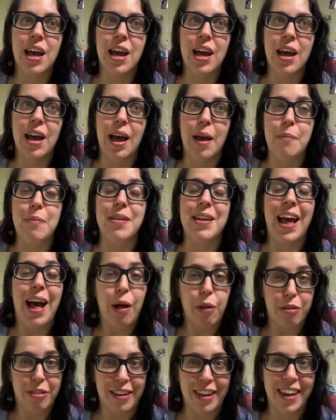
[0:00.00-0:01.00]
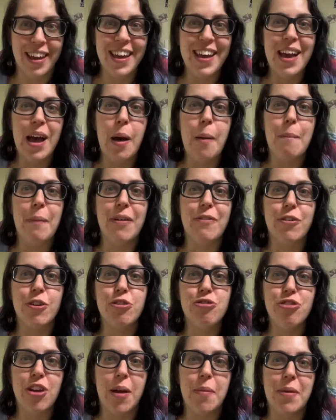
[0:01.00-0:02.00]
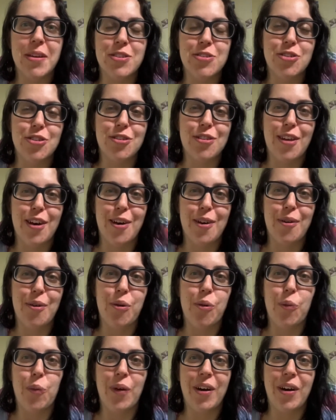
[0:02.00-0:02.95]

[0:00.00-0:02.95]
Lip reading: I've been healthy. My first trimester, though,